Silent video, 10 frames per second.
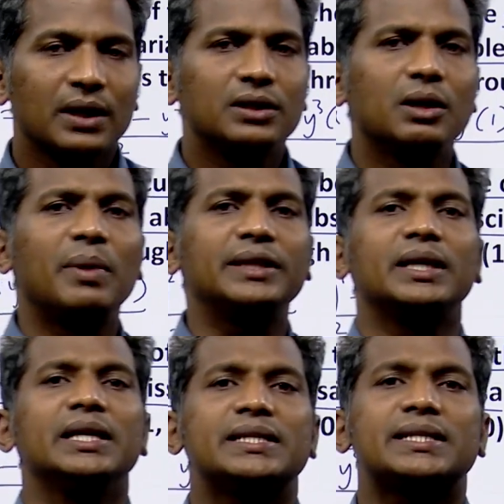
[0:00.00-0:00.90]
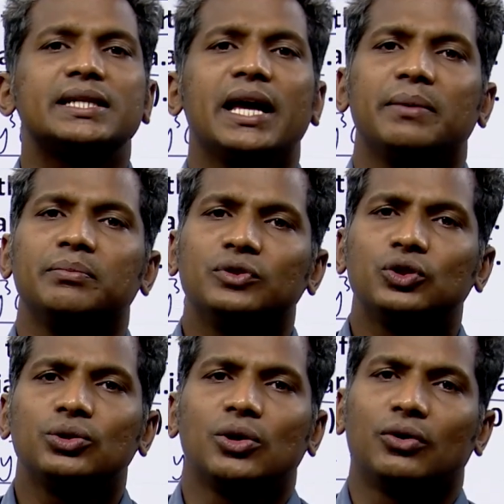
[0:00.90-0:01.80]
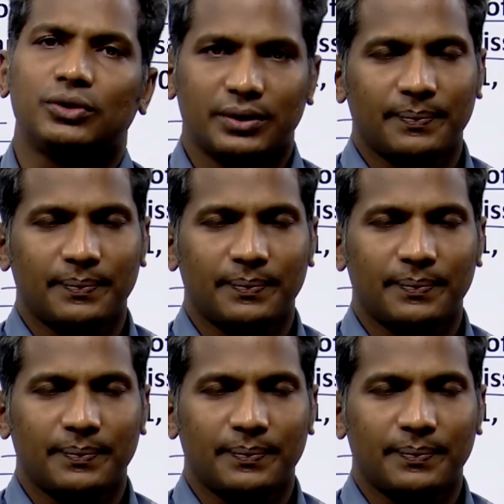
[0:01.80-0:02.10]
the method is same throughout.